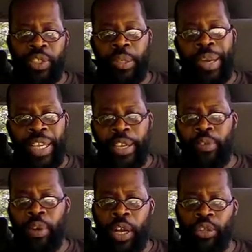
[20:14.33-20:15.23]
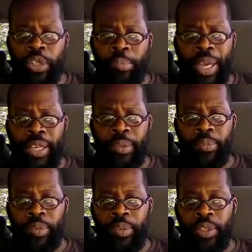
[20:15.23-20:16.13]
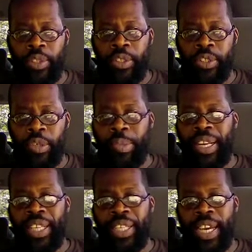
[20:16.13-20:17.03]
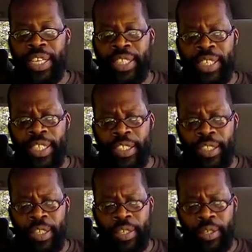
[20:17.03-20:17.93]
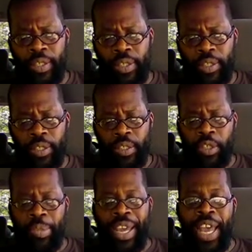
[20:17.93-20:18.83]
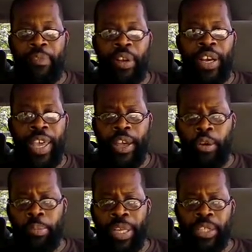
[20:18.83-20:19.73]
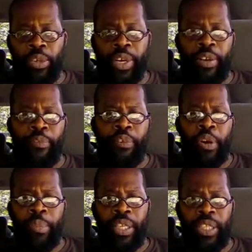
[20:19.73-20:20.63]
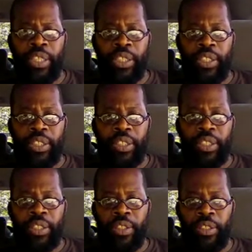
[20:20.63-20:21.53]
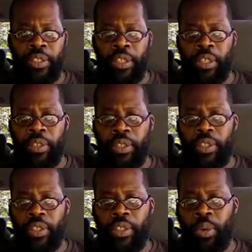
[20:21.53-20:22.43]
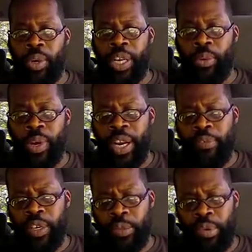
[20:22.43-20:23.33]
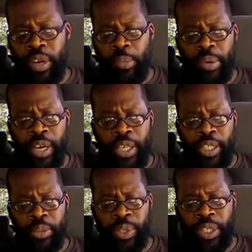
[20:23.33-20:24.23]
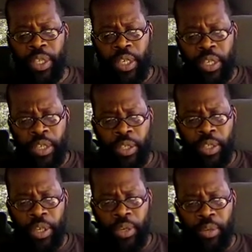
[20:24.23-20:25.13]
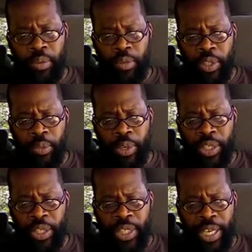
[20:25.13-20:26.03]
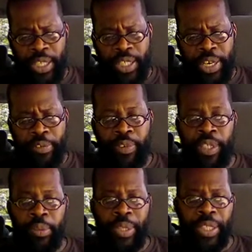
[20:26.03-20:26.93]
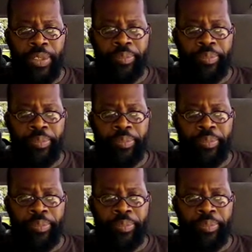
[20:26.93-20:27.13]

She might give you an ultimatum. So many kind of things. You know, you might have uh, ailments or infirmities. You know, so what, whatever is brought upon us, we you know, we're, we're to take cheerfully, man.